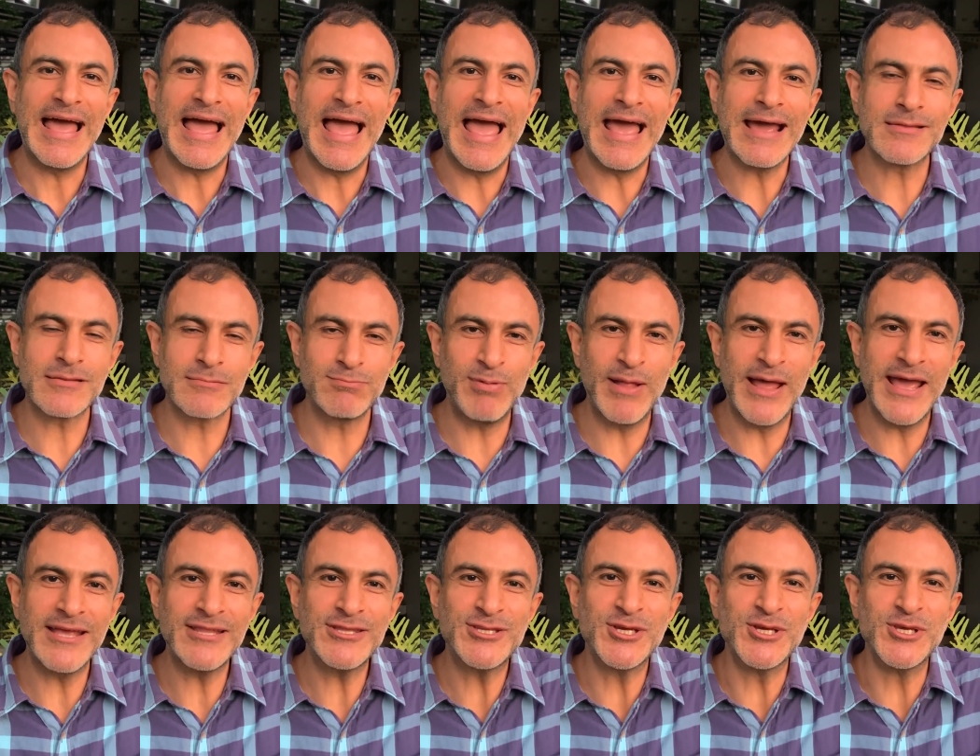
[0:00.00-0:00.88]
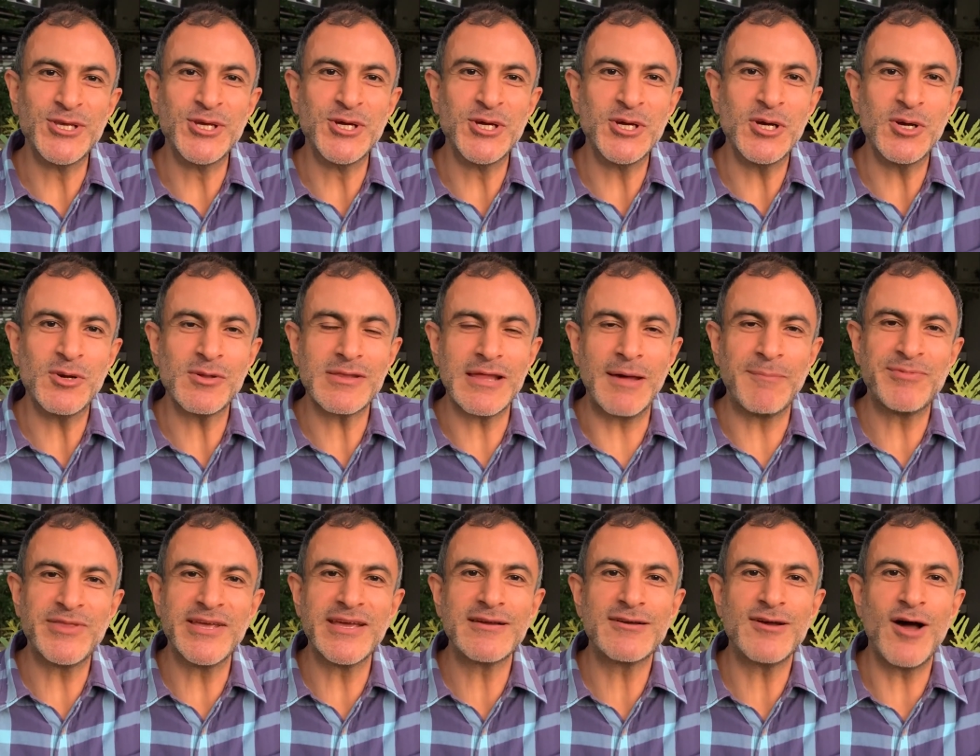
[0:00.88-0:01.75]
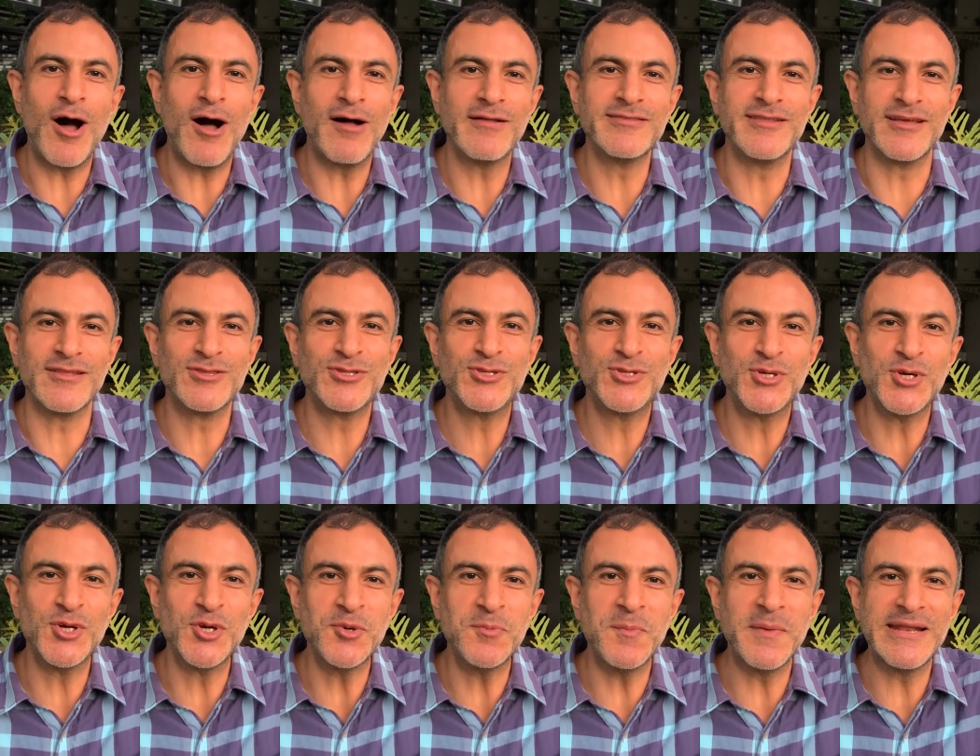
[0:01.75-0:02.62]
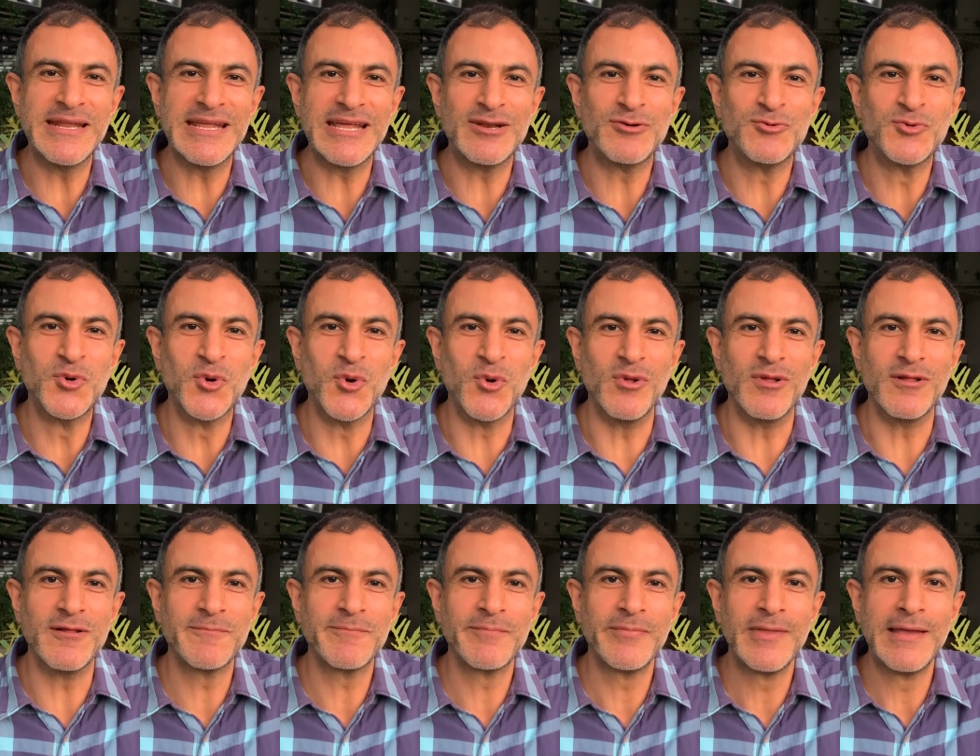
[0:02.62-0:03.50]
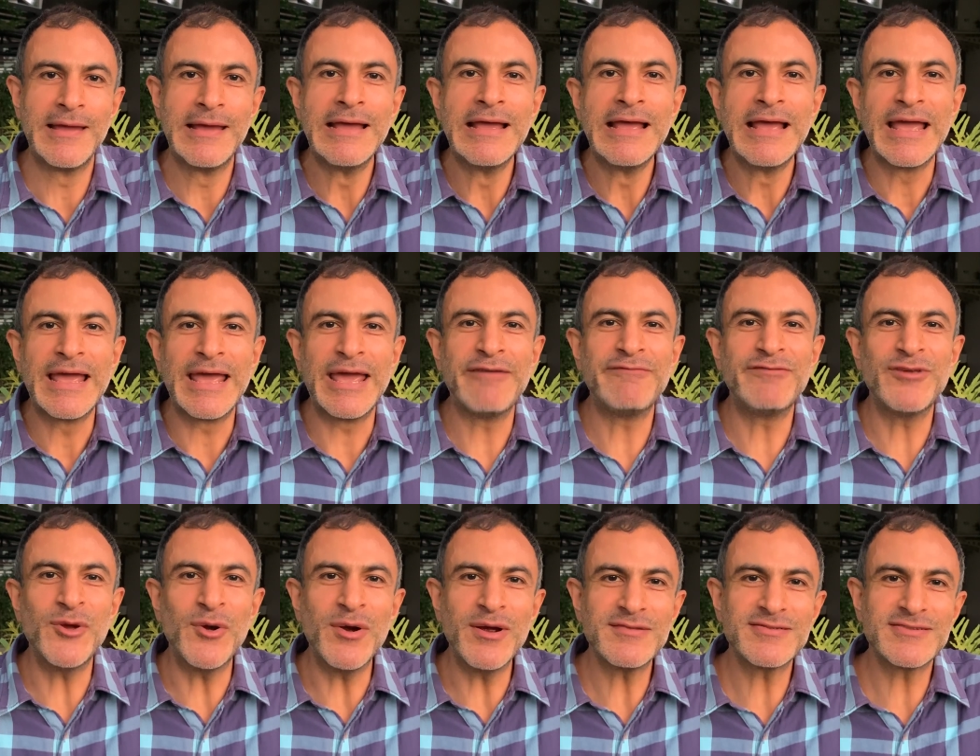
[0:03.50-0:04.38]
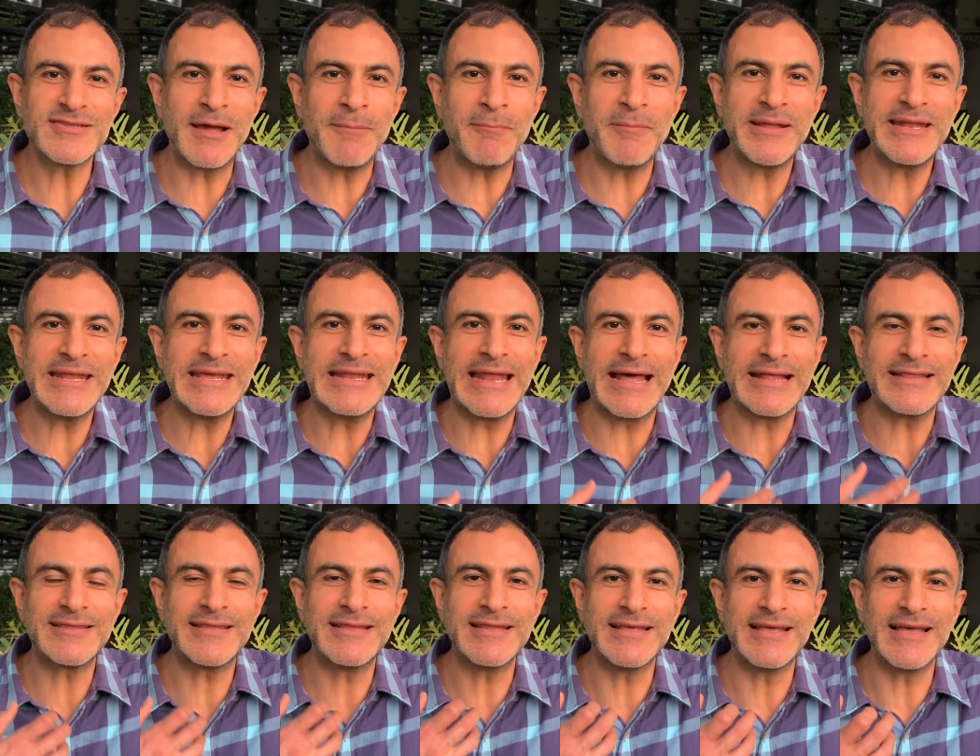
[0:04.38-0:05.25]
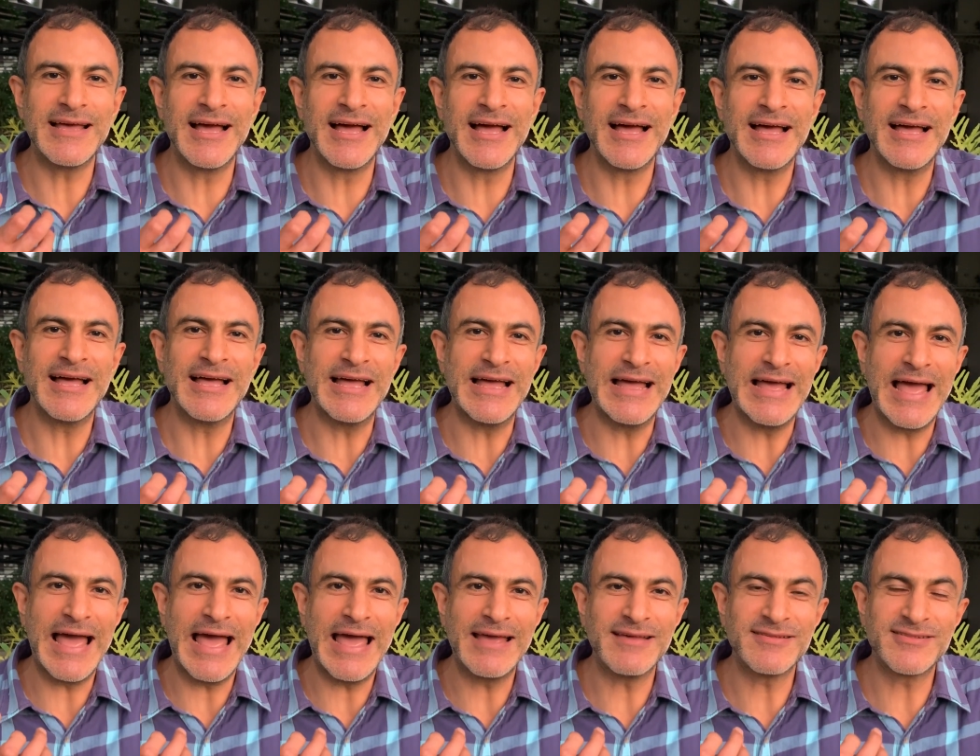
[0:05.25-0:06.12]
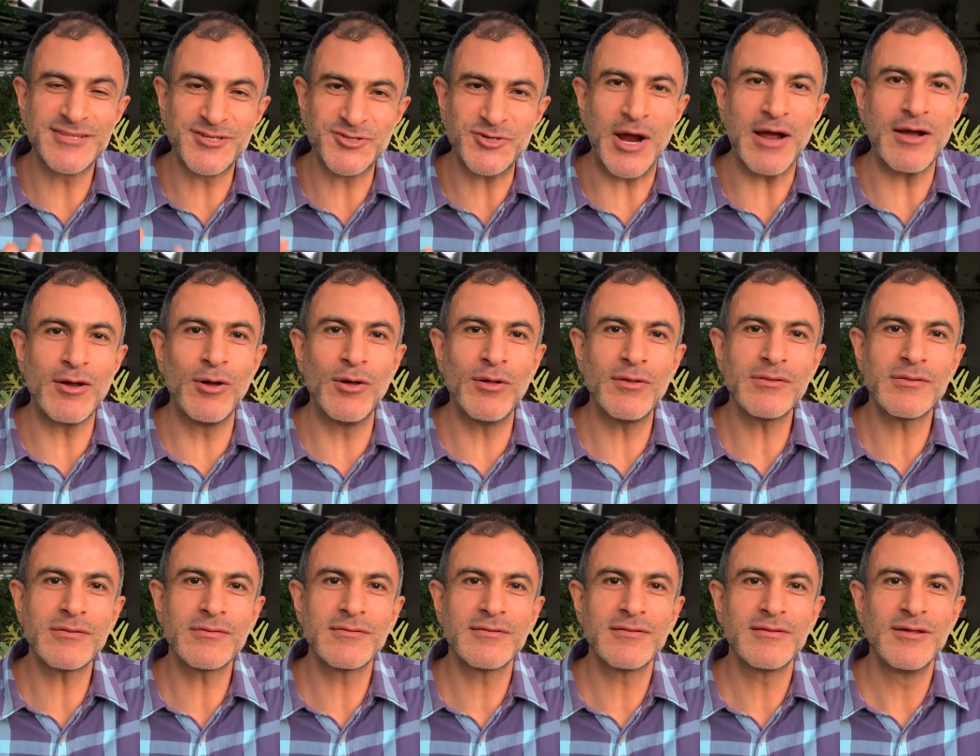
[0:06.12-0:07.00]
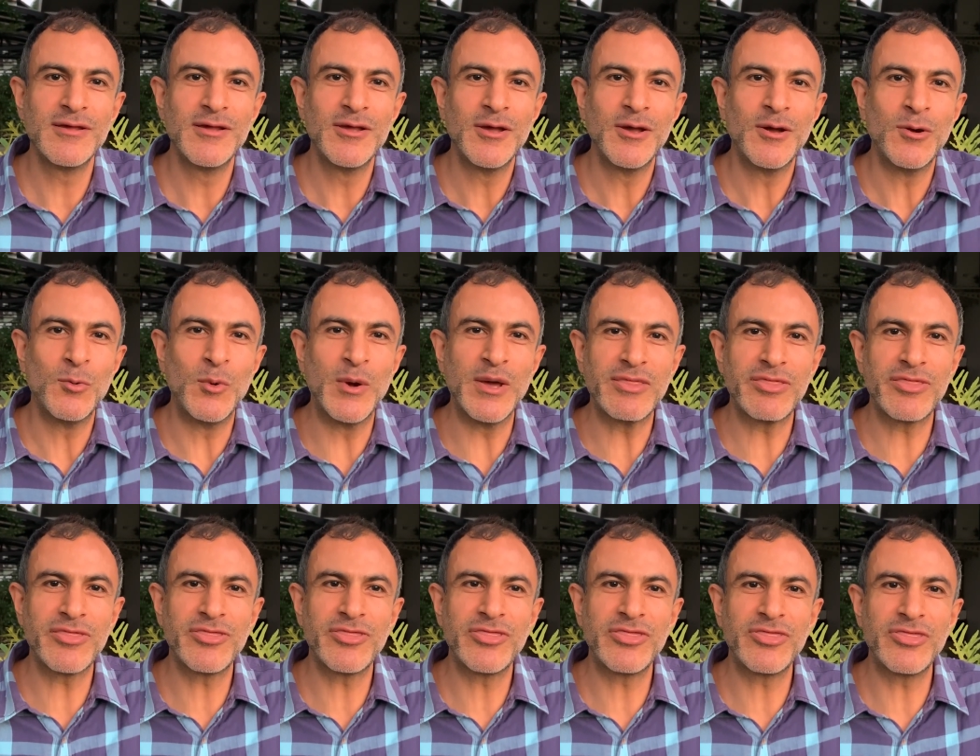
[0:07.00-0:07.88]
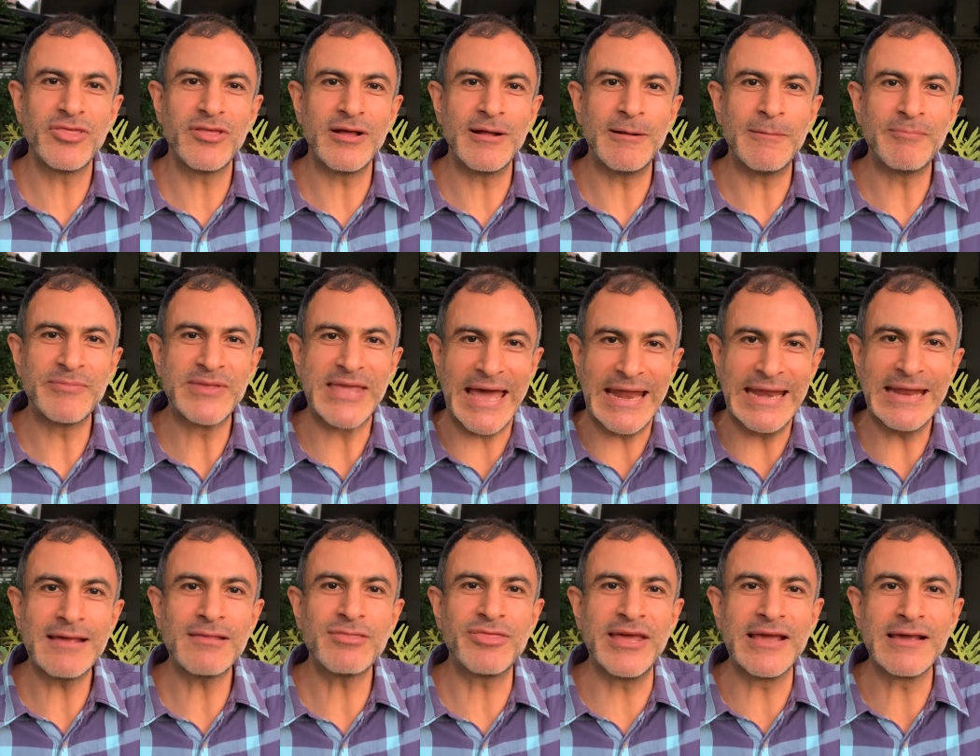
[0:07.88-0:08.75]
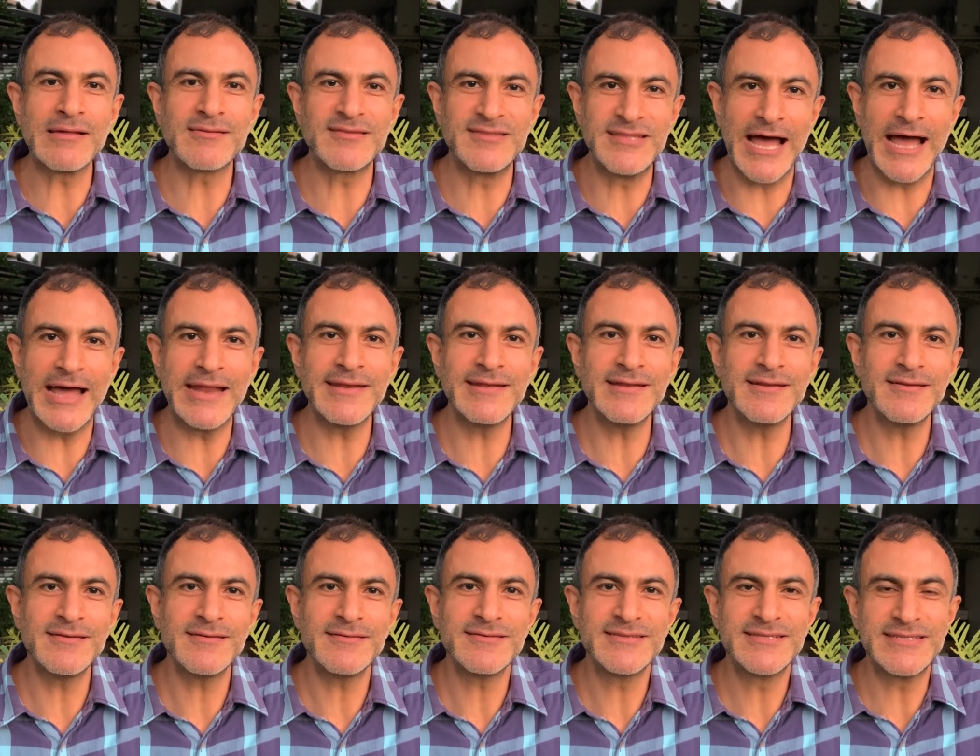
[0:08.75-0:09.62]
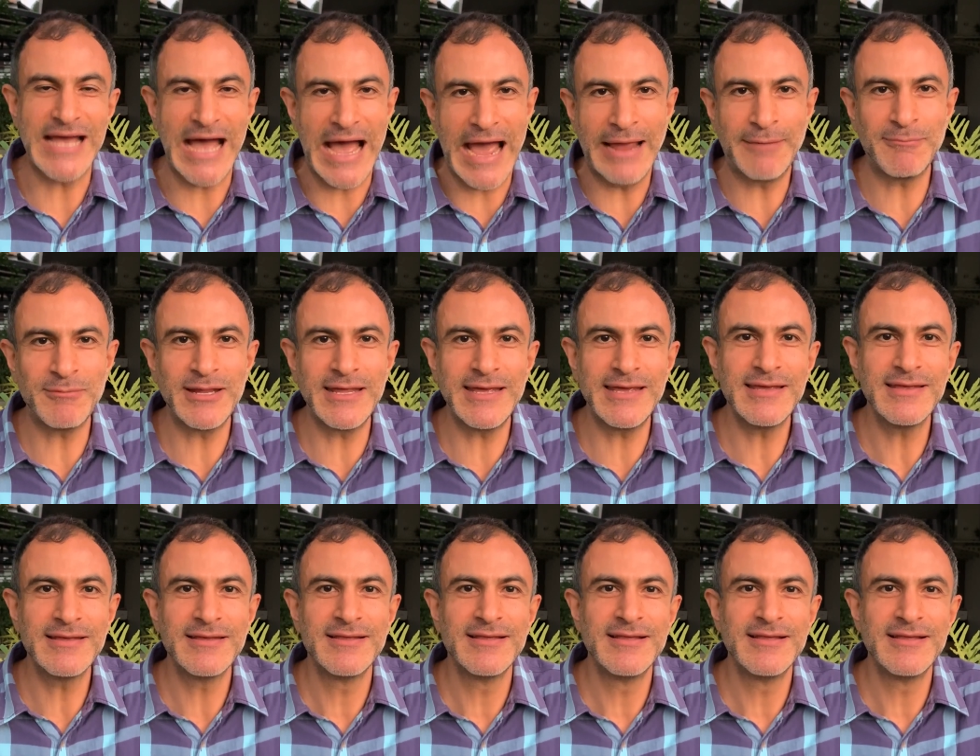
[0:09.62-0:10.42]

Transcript: explain to you something called the 2-minute rule. If you are somebody that struggles with getting things done timely,